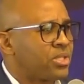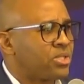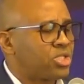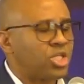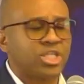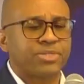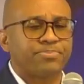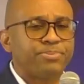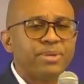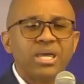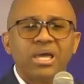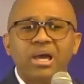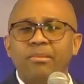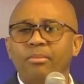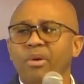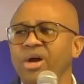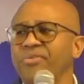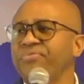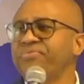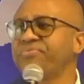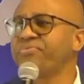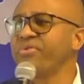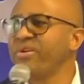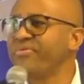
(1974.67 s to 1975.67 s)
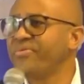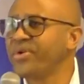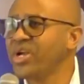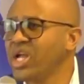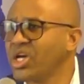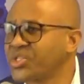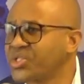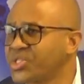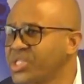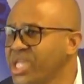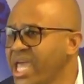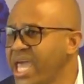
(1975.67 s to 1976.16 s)
to speak about
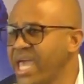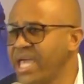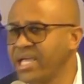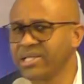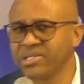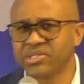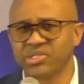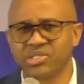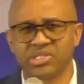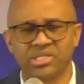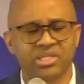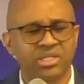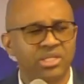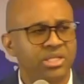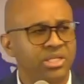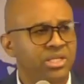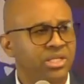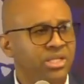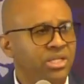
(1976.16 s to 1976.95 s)
frivolous things.